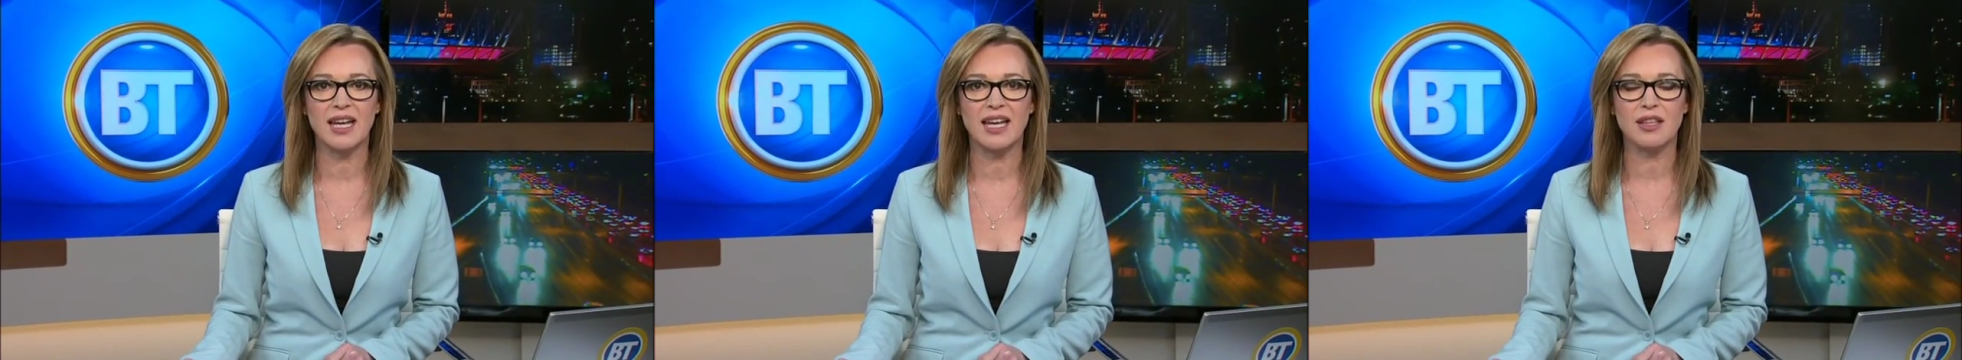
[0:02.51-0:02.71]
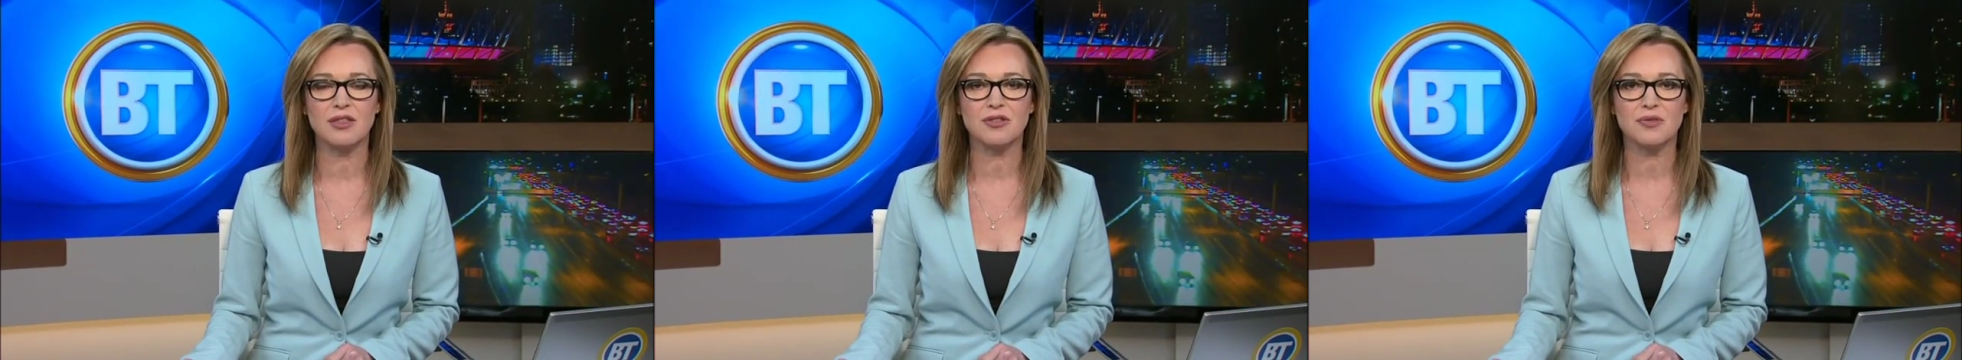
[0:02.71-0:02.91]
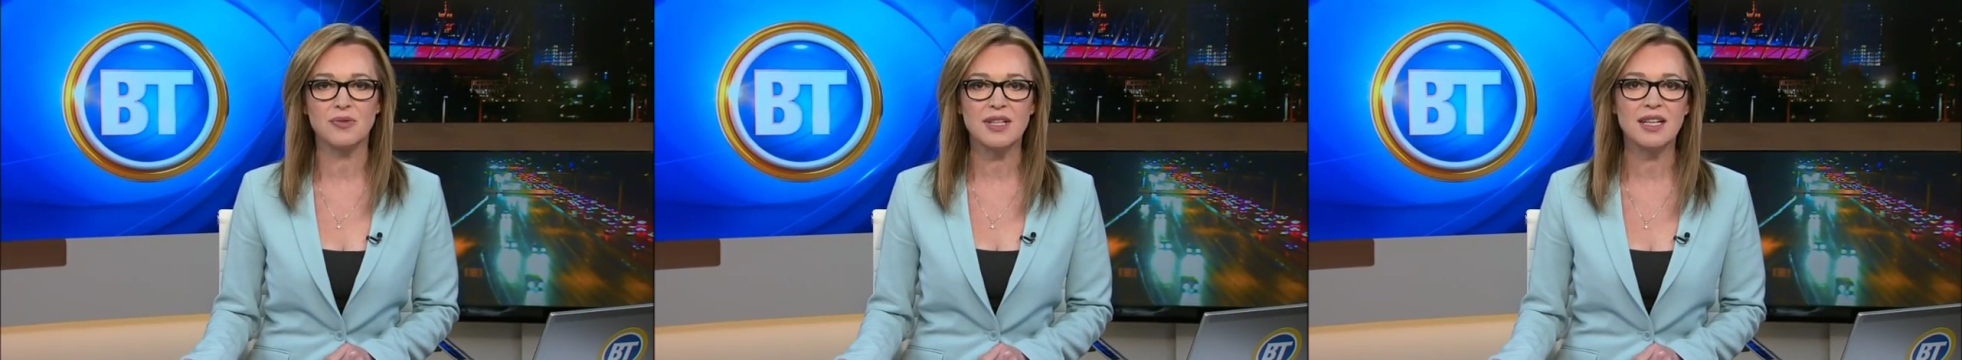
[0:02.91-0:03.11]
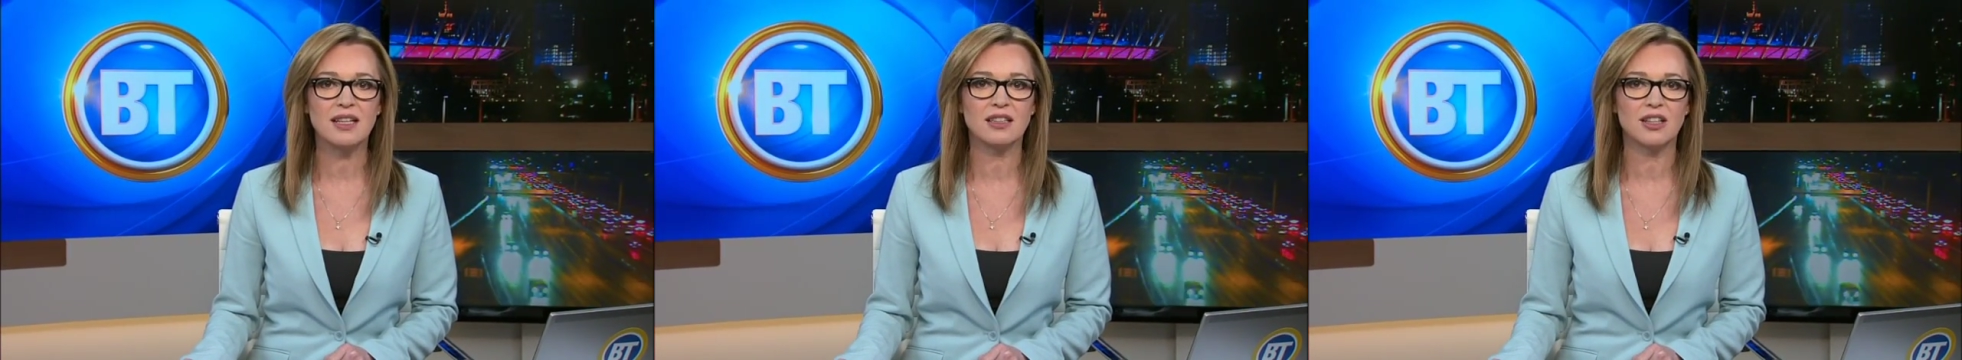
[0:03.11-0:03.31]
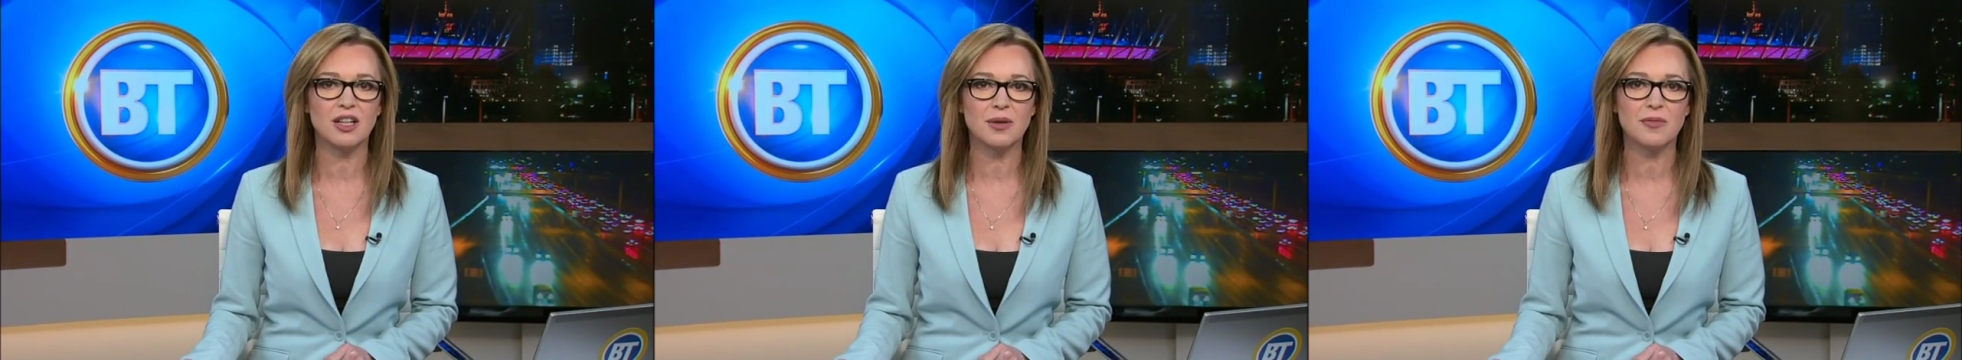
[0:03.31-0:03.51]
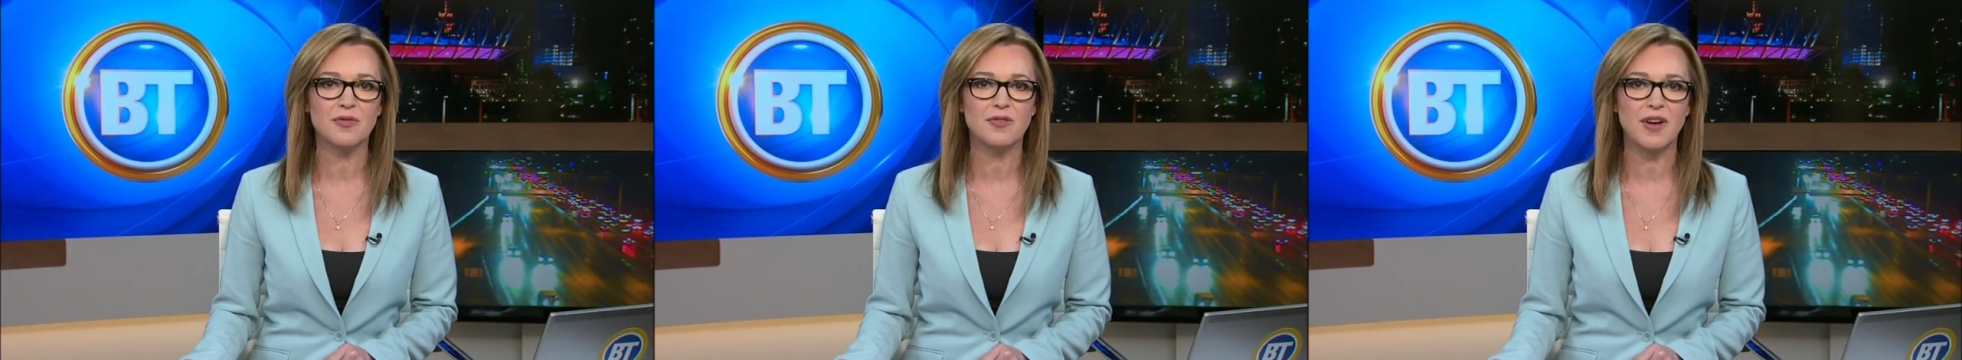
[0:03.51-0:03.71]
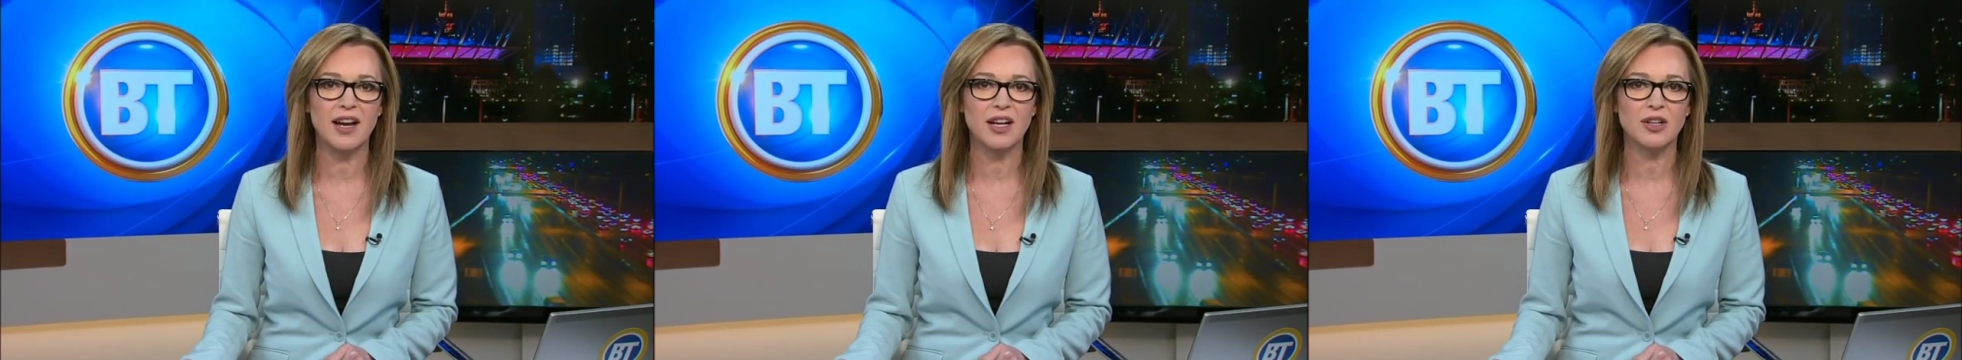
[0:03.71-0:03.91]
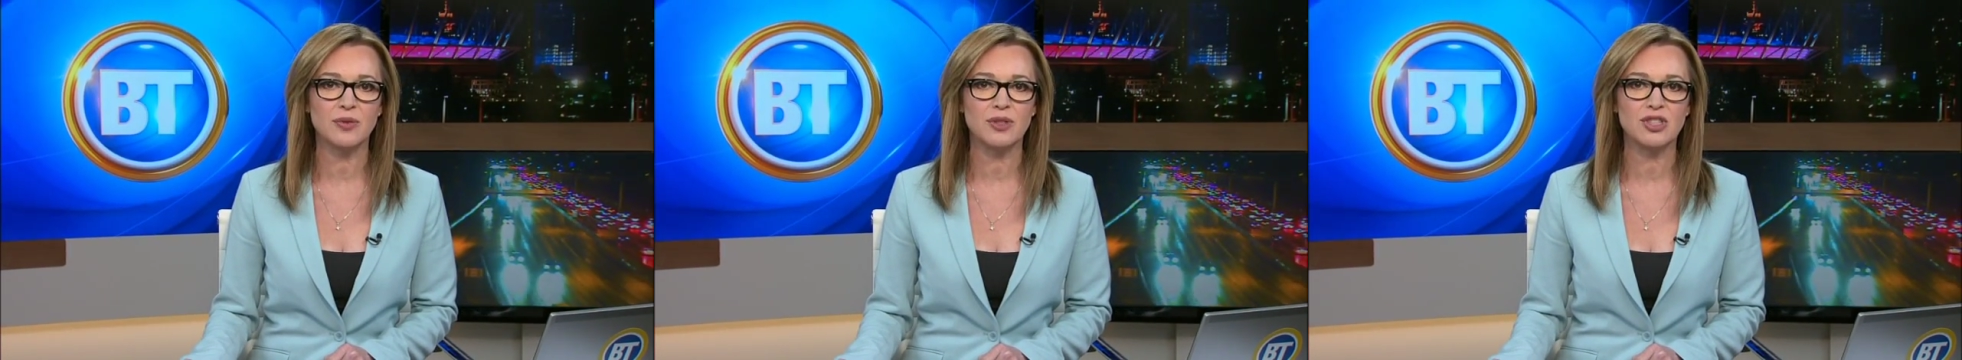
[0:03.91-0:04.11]
a three alarm
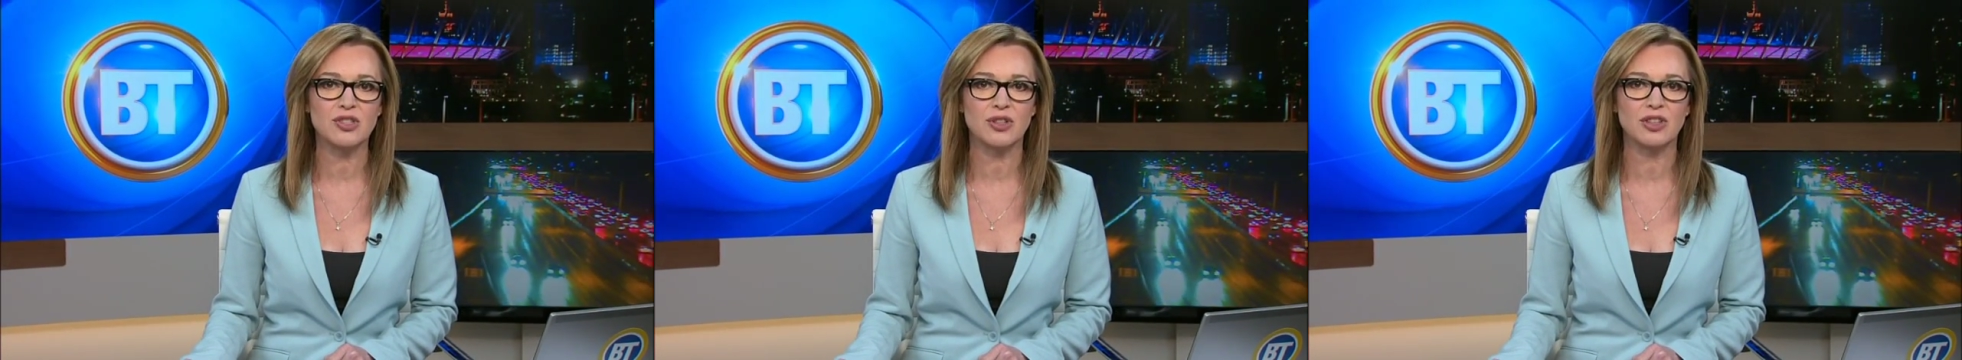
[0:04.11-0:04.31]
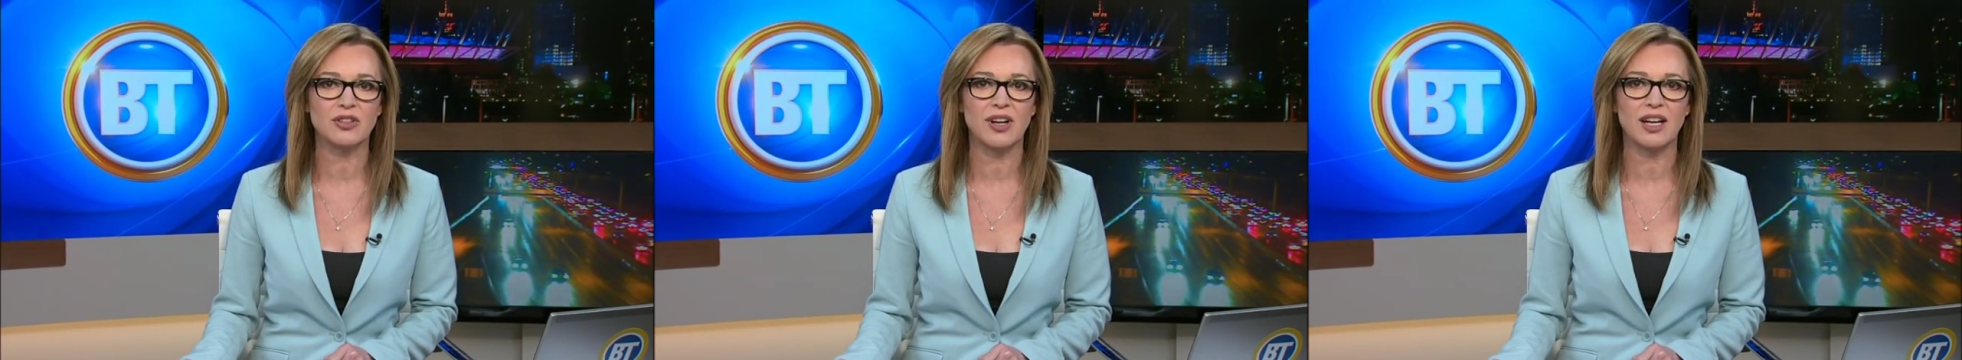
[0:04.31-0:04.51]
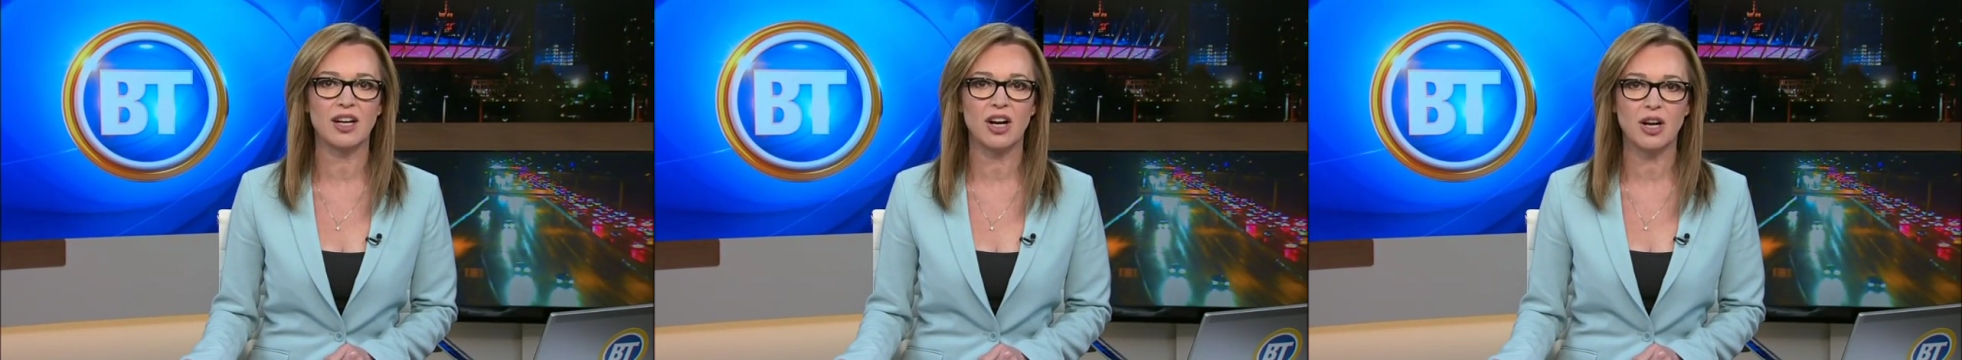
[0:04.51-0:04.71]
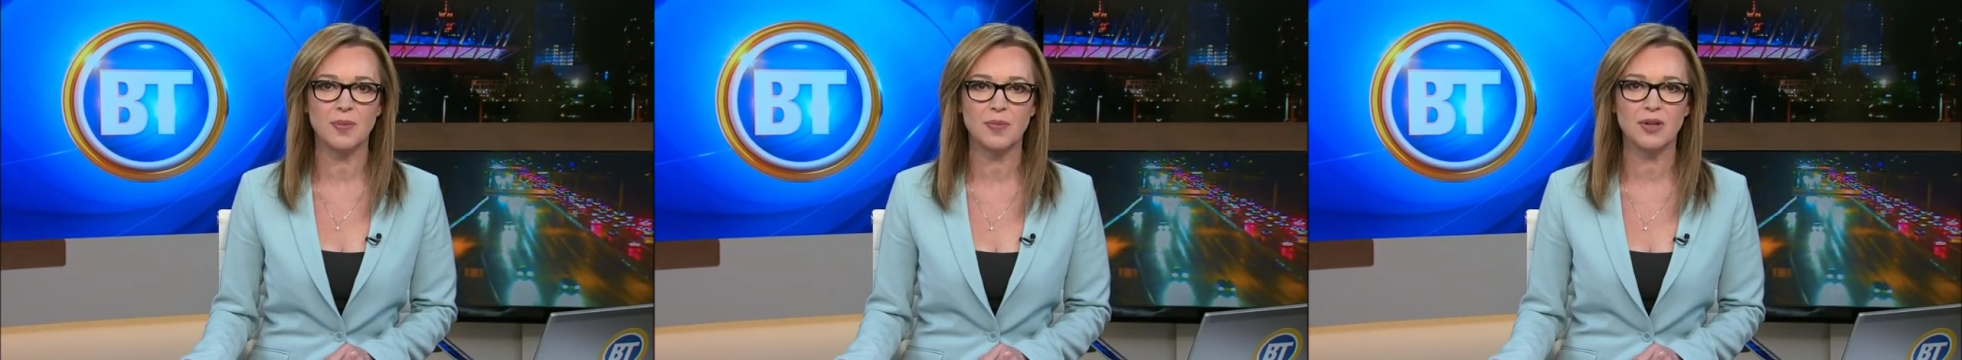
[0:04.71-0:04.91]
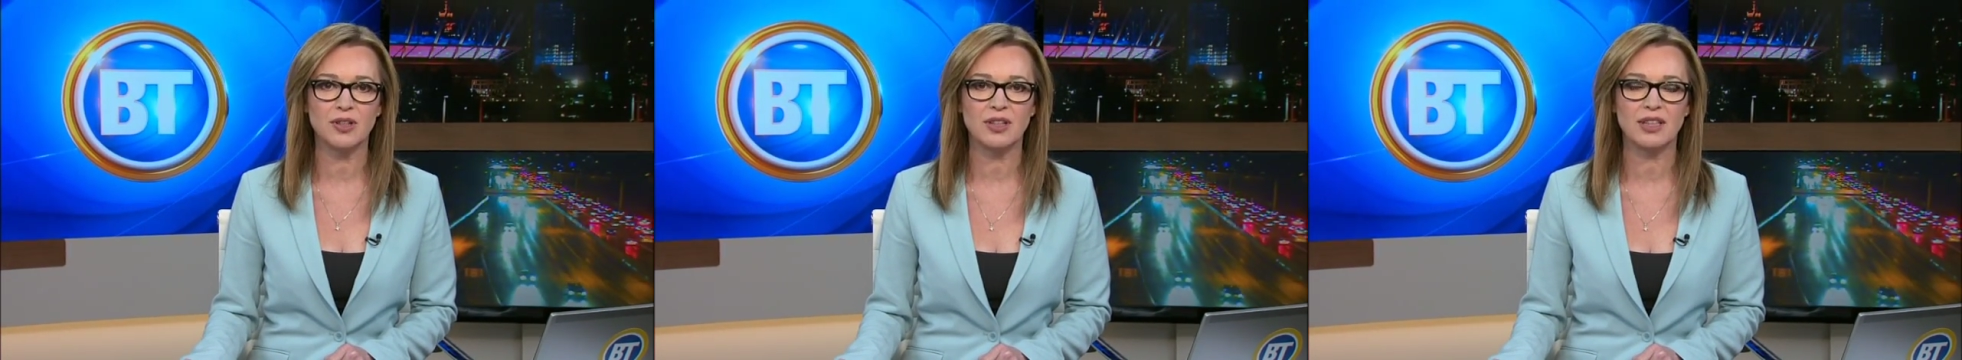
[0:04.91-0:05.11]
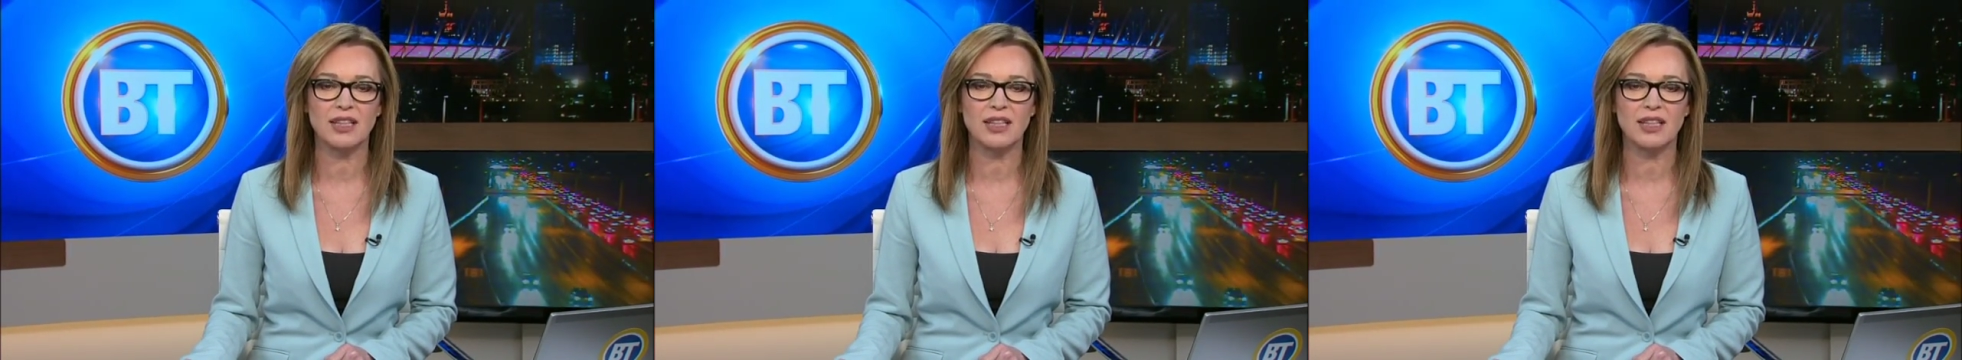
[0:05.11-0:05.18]
fire. We join Greg Harper